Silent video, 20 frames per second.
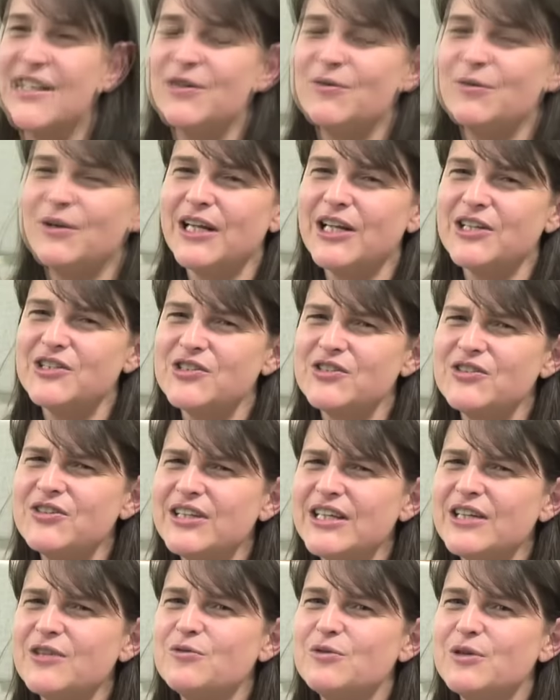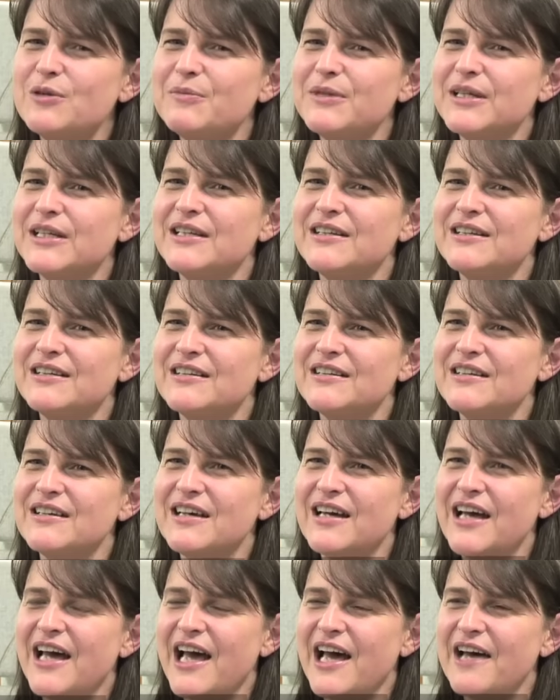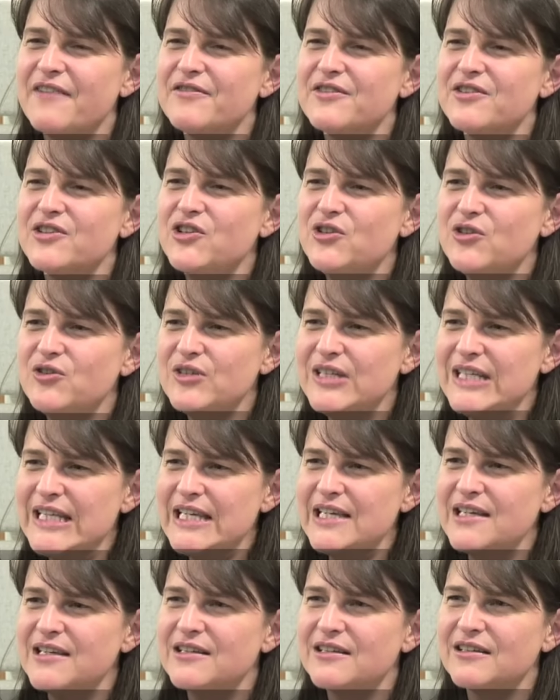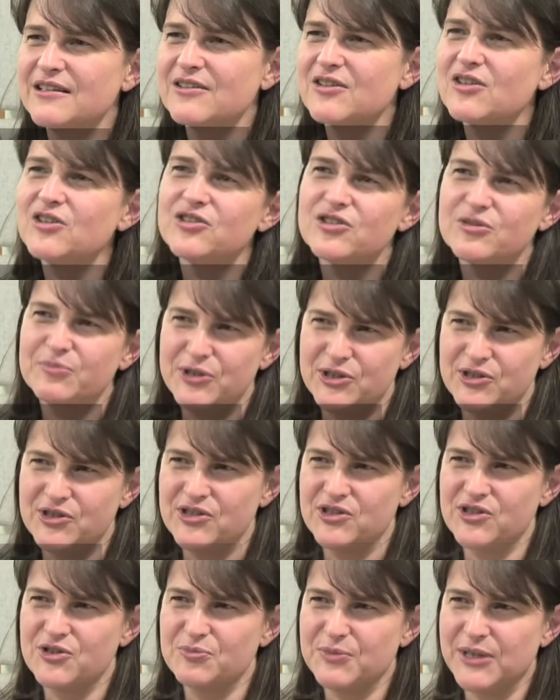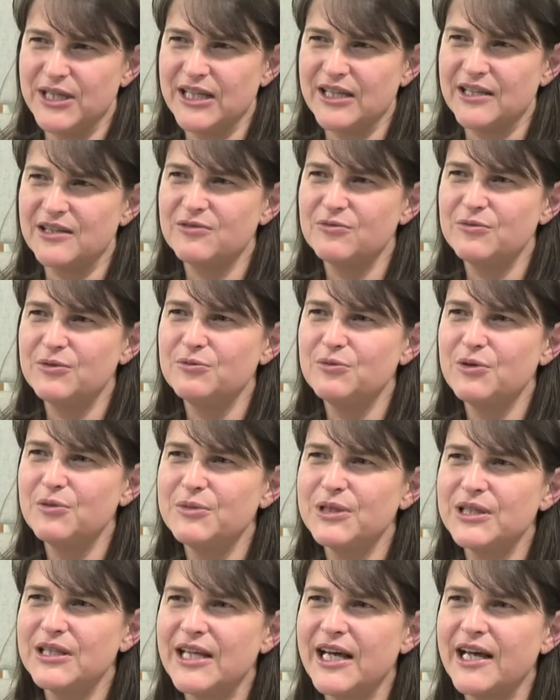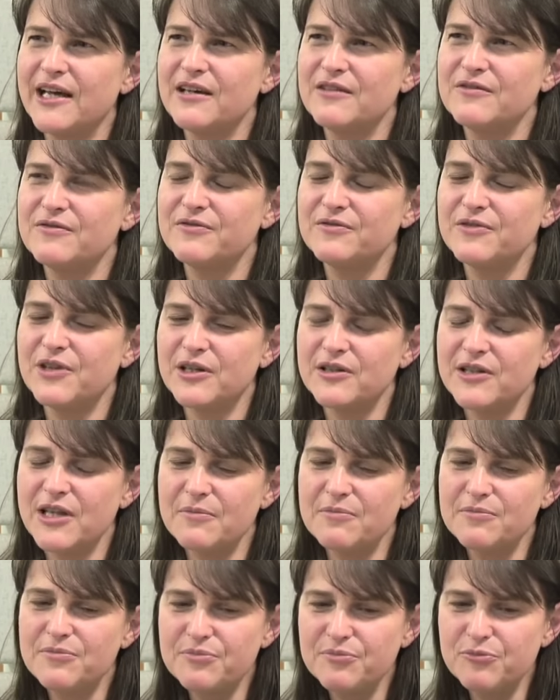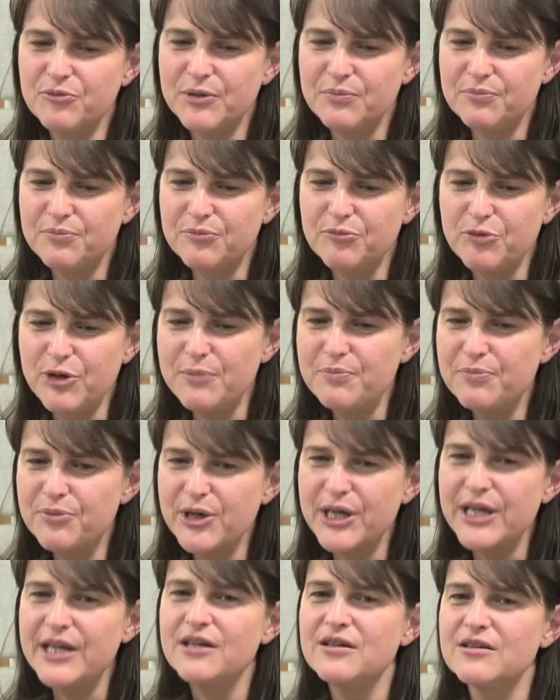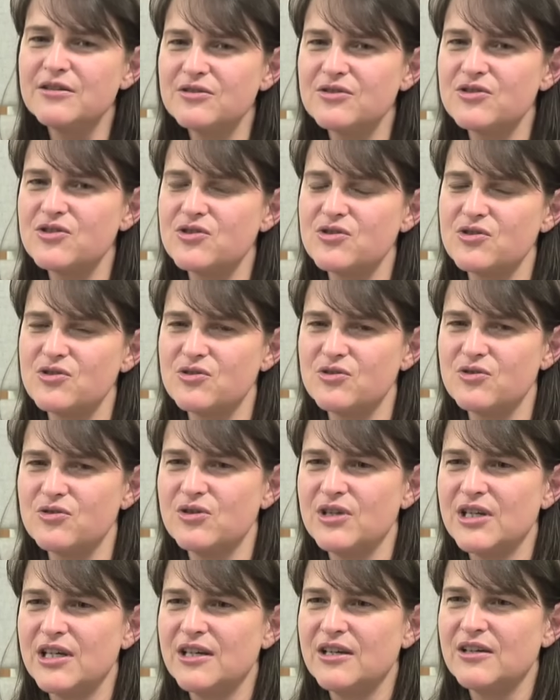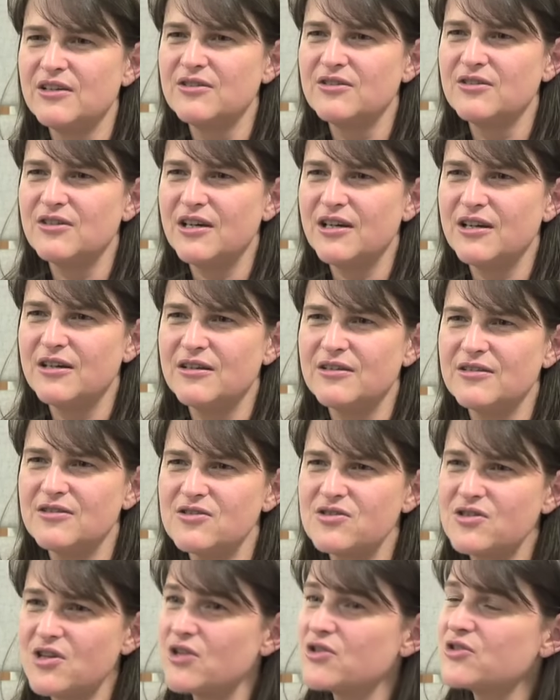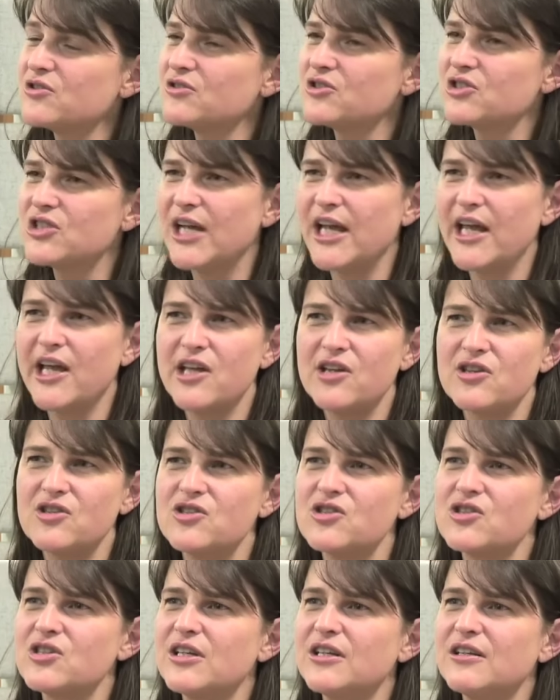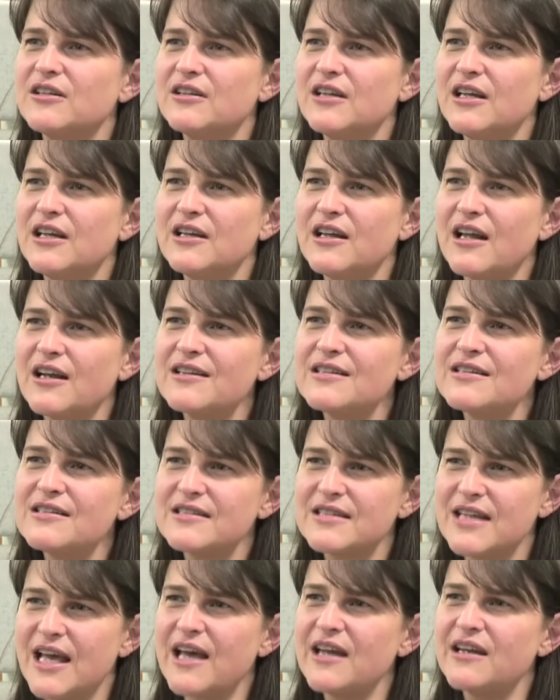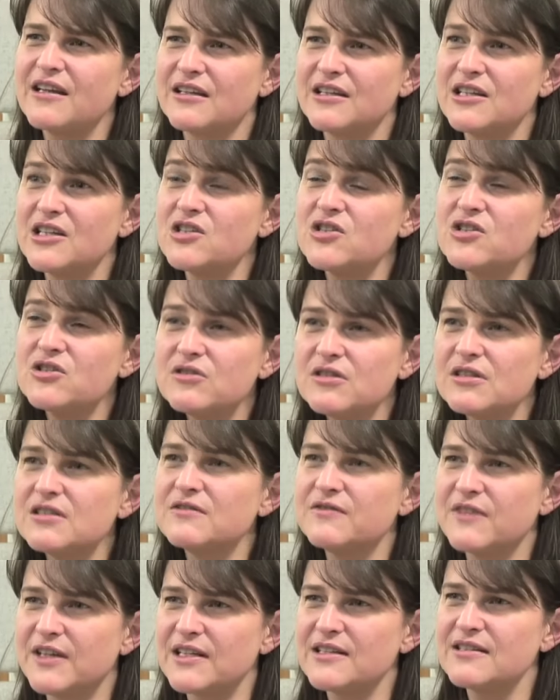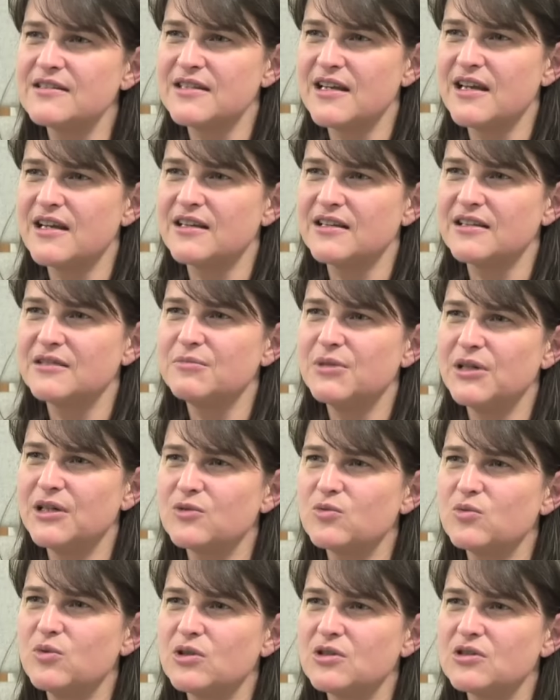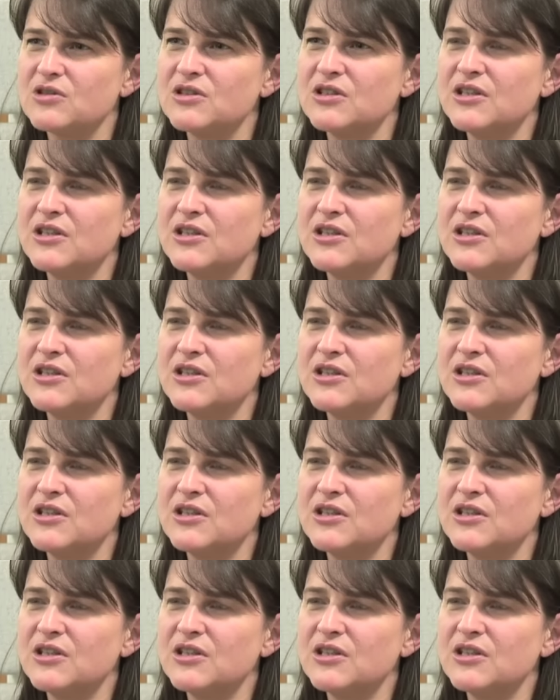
Well, I do think women have a unique contribution to make. W women have, uh, that we, we bring to uh, social change and an understanding, an intuitive understanding about what